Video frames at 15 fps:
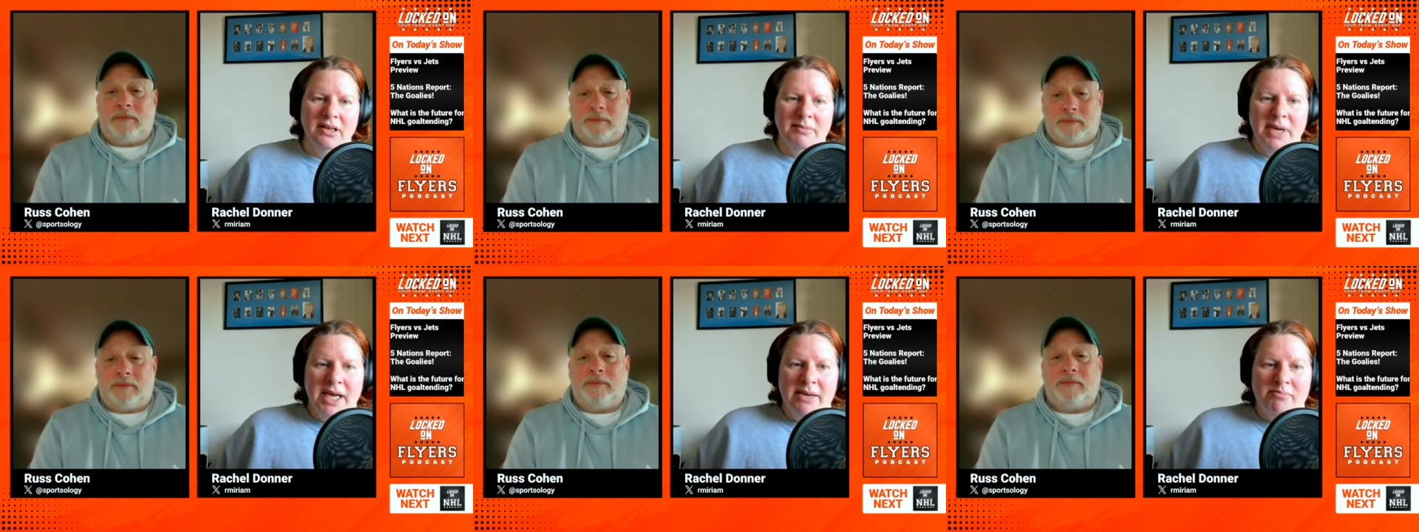
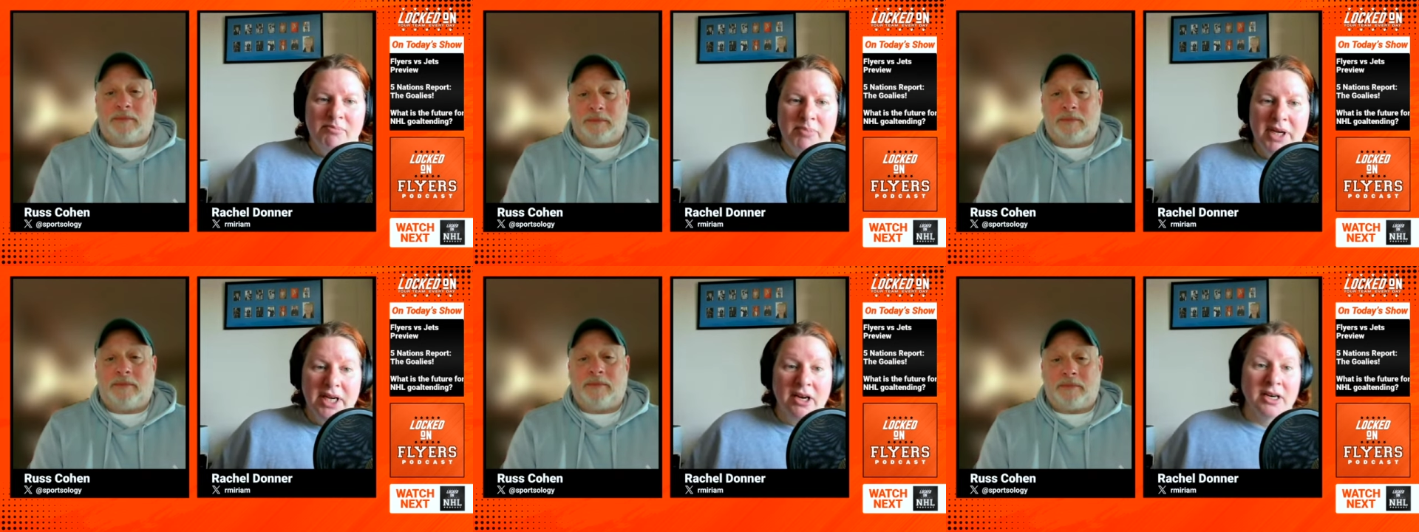Speaker 1: um,
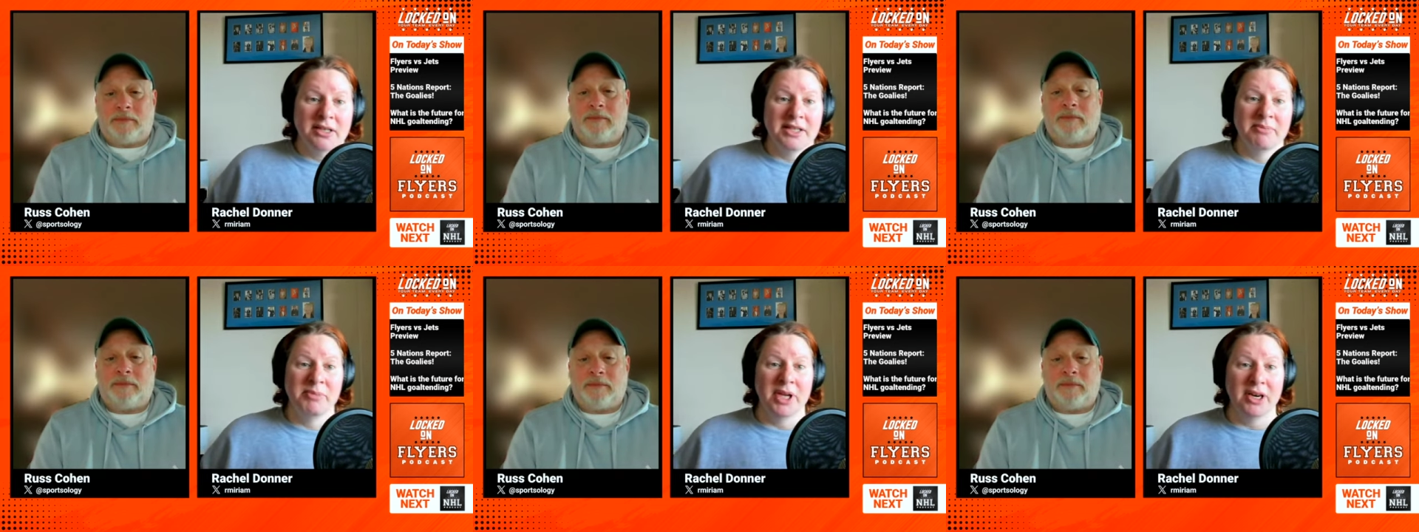but
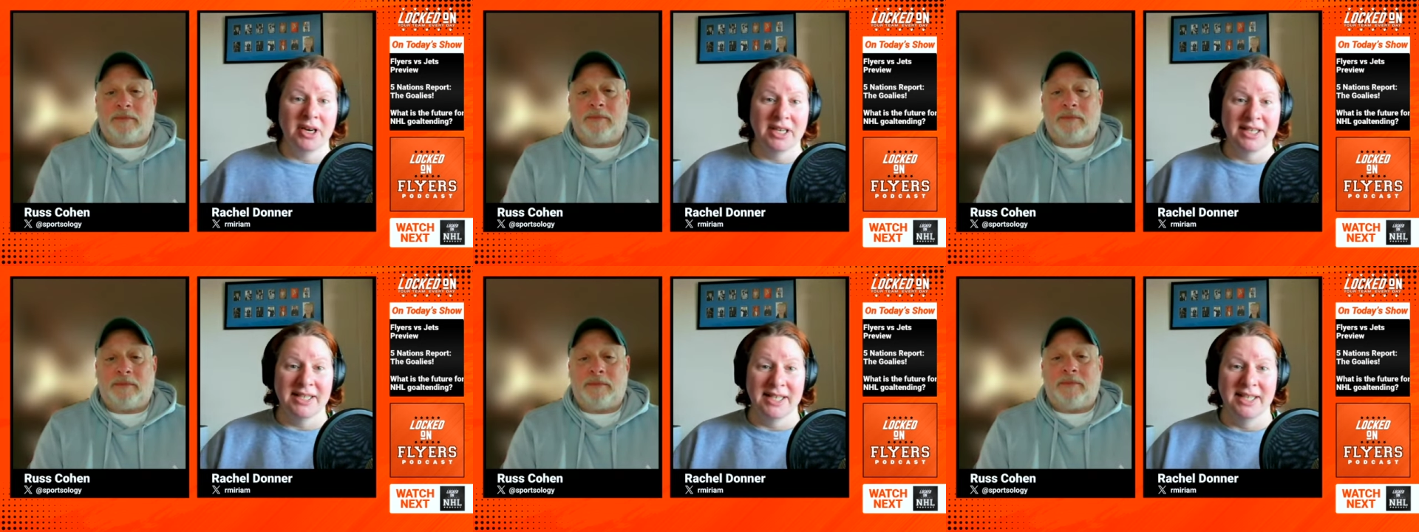Carson
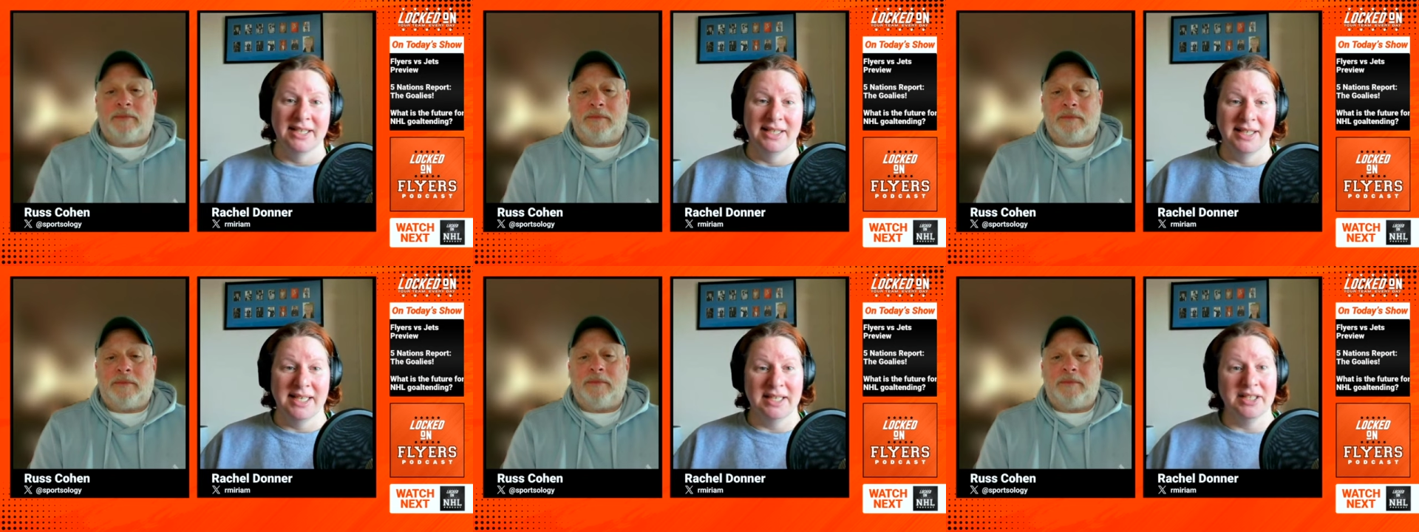Bjarnason is
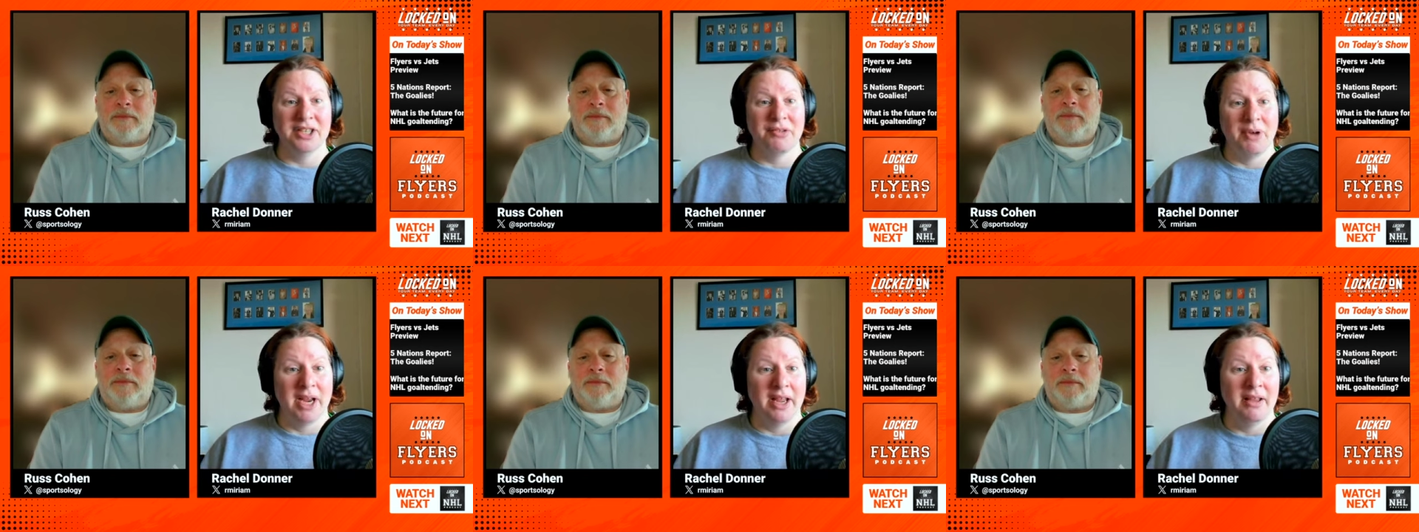six
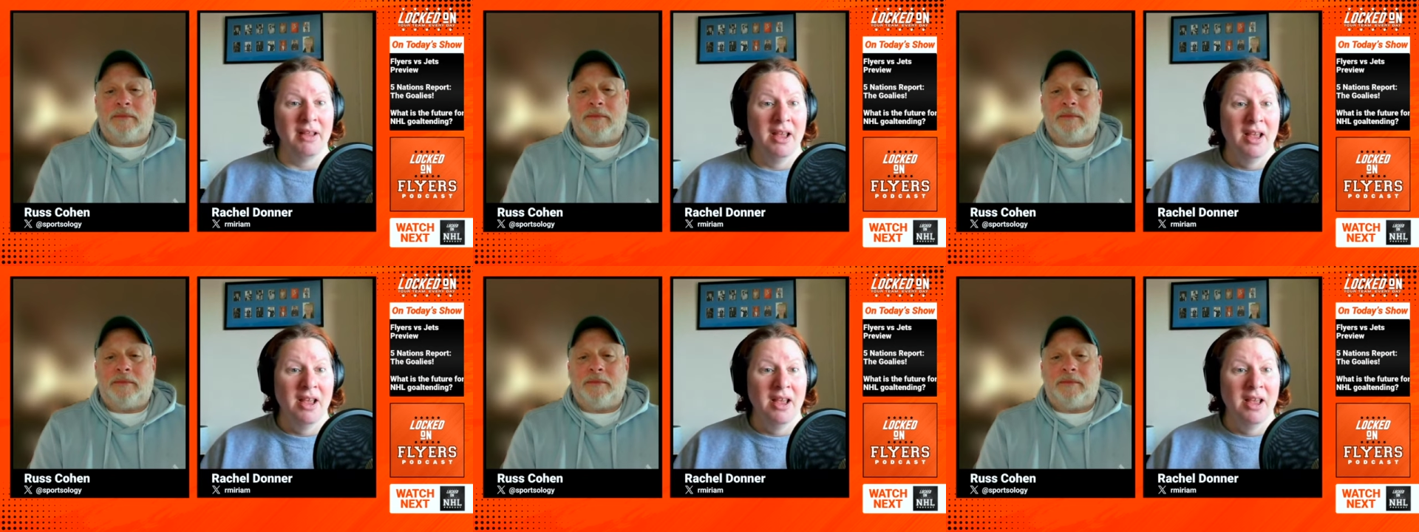three.